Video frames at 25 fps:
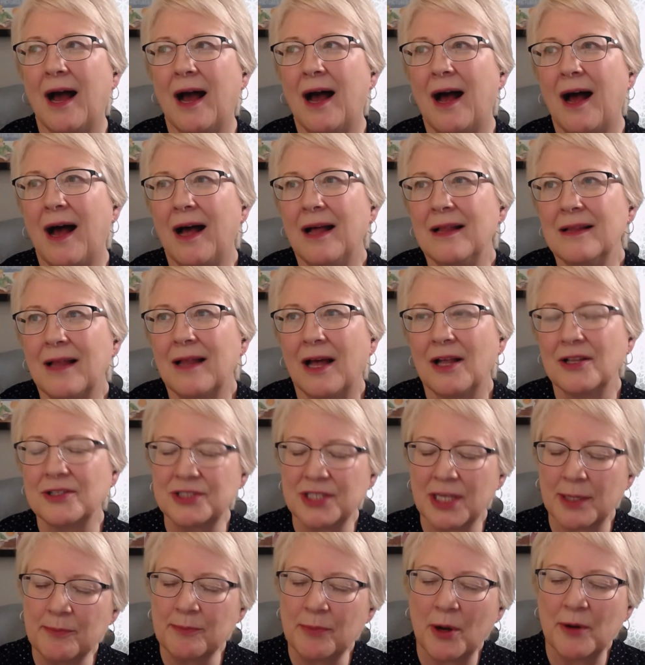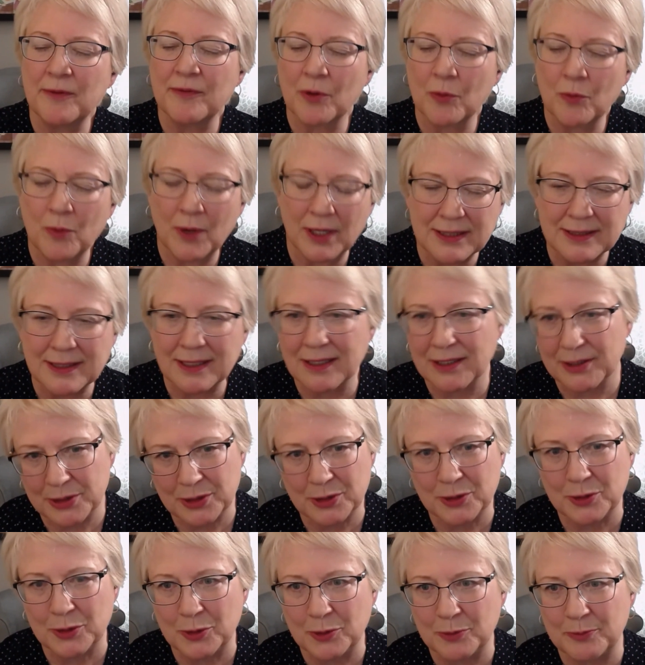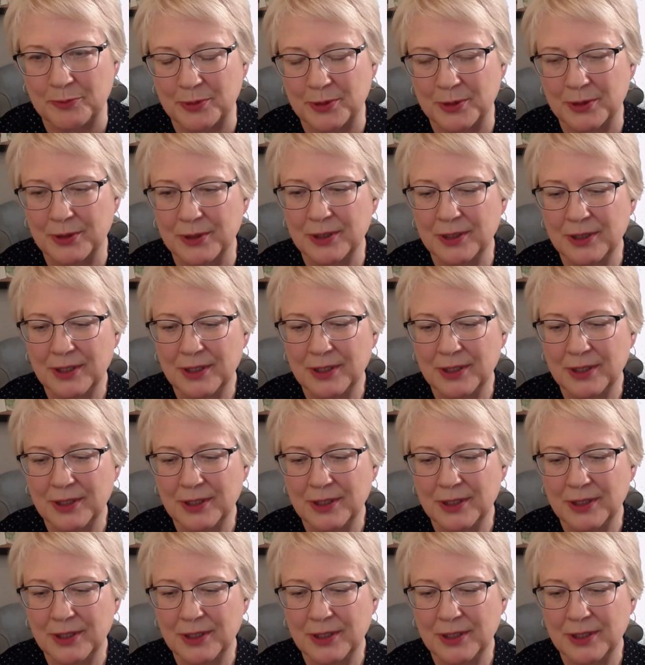I'll I'll jump over one little hoop